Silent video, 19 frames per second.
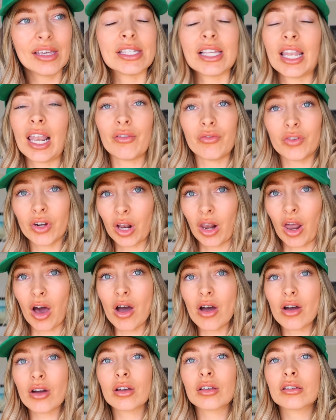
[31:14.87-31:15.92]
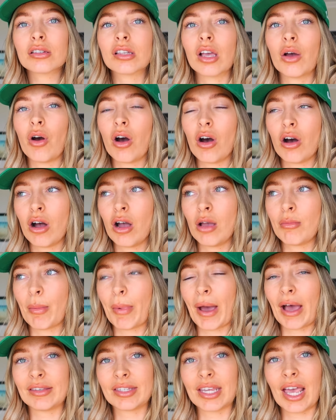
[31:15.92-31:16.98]
It's 11 o'clock, so I'm
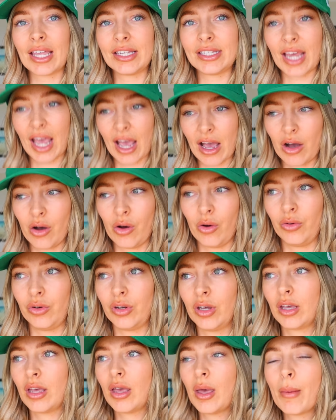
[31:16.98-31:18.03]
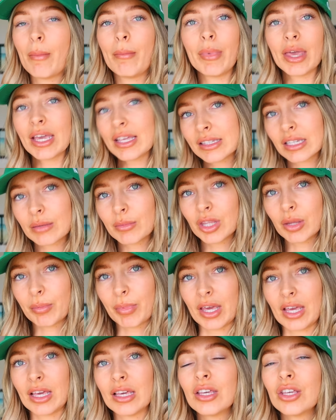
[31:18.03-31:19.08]
about to head down, meet him at the
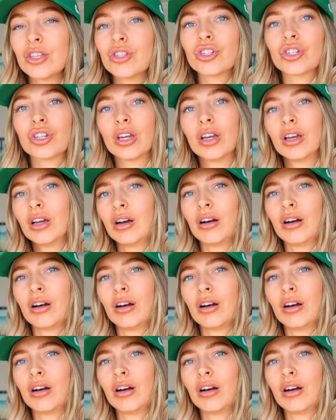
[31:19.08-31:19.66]
beach.